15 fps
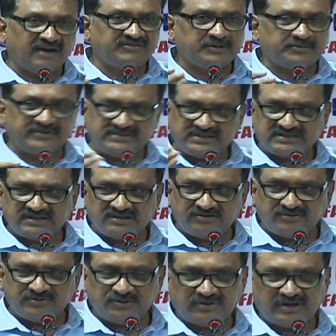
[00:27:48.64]
after, just
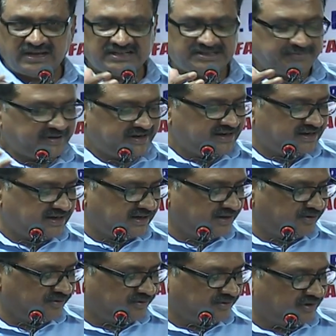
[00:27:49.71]
now, you know, I explained, you
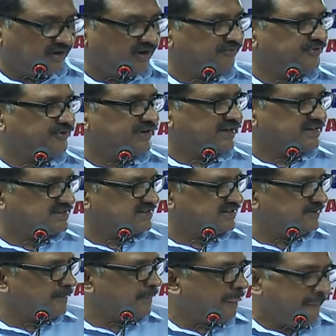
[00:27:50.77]
know, all of it. Next.
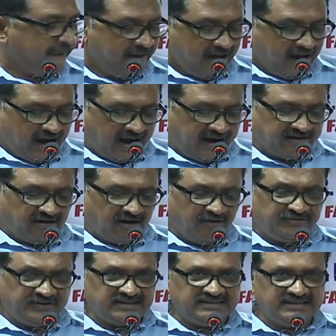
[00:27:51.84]
And
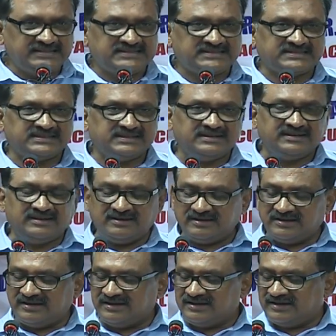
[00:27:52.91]
after this,
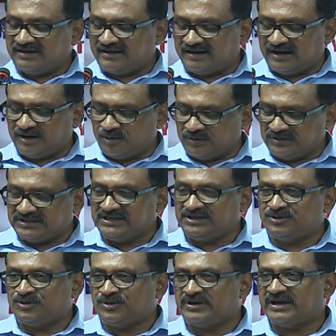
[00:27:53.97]
I don't think
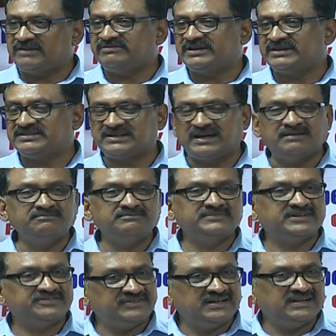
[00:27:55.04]
you don't have exam.
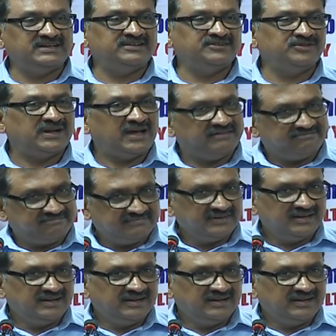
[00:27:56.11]
Definitely you will have